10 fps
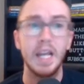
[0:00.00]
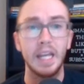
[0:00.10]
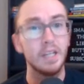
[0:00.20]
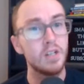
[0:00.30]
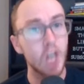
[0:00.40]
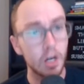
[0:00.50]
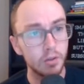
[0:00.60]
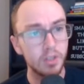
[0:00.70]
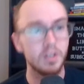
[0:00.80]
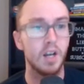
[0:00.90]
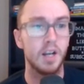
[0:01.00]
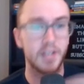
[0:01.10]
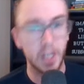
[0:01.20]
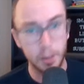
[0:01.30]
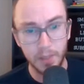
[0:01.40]
and Toast. Uh,
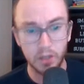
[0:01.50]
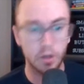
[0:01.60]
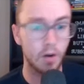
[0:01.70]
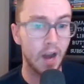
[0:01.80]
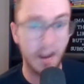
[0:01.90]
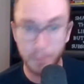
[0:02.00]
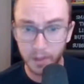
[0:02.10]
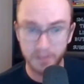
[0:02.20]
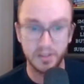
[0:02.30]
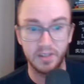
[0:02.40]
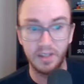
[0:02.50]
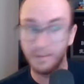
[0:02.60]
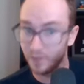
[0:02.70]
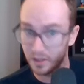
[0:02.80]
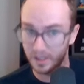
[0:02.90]
Touch Bistro, I've personally seen
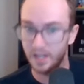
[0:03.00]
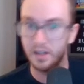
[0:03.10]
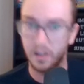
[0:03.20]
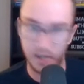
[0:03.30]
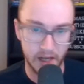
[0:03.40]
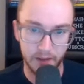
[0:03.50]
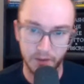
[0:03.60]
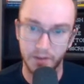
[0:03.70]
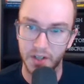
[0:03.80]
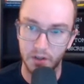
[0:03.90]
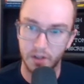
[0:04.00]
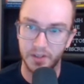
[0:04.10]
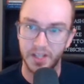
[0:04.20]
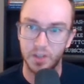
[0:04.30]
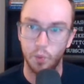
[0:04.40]
firsthand in a lot of different
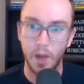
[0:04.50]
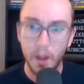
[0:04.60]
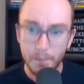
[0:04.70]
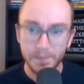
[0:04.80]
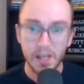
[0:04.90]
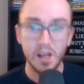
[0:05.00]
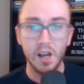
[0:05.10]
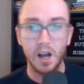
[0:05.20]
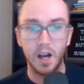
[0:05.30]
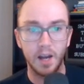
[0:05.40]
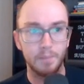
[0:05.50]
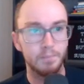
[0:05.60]
restaurants as well. Uh,